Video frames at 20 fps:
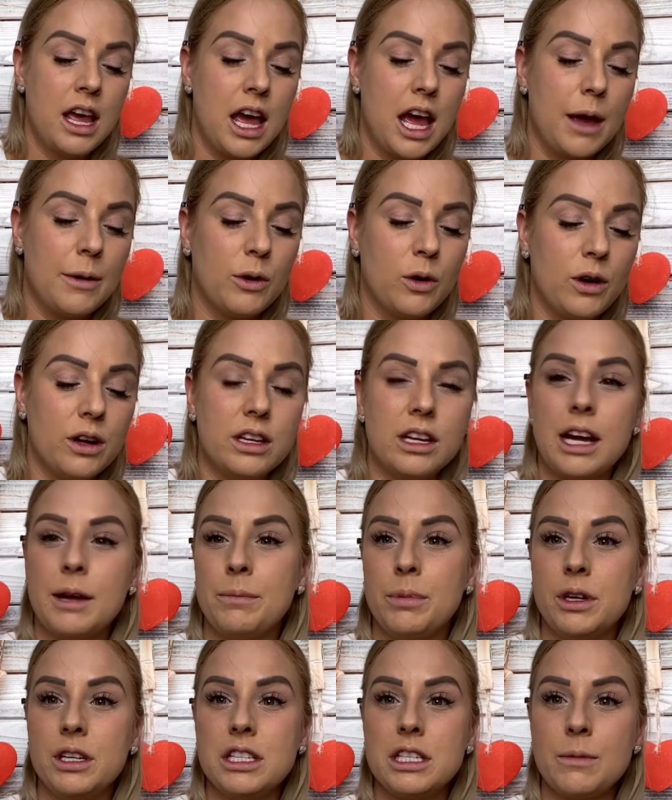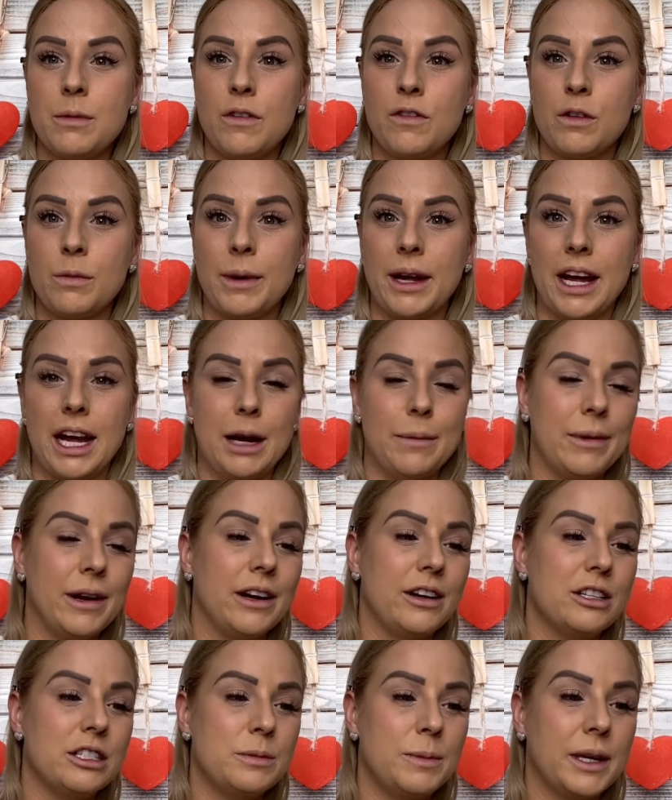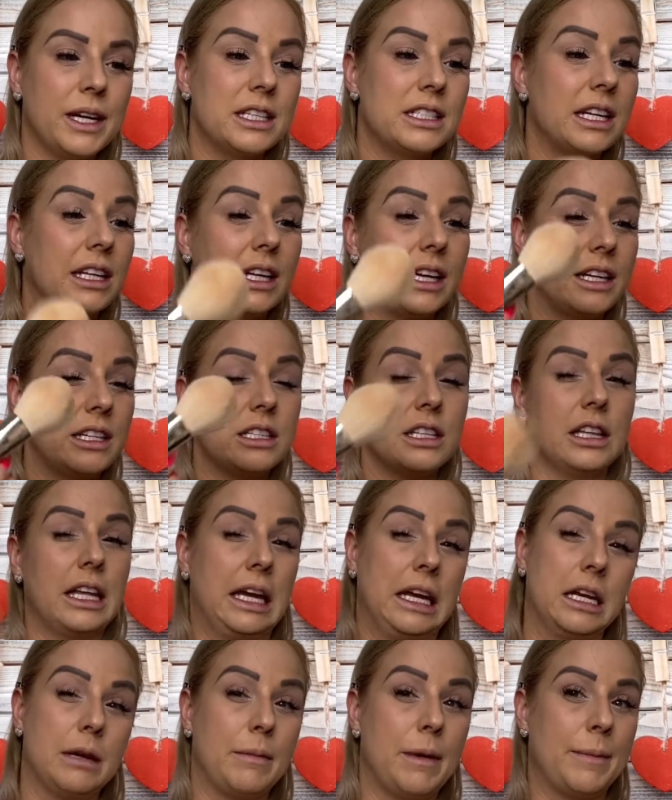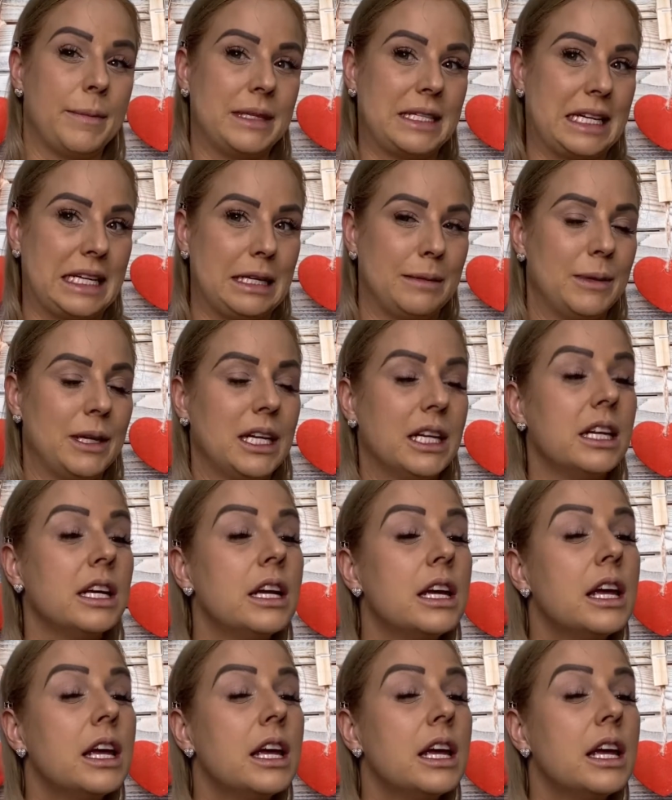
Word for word: I'm going, I put some over my eyebrows because I like to lighten them up a tiny bit.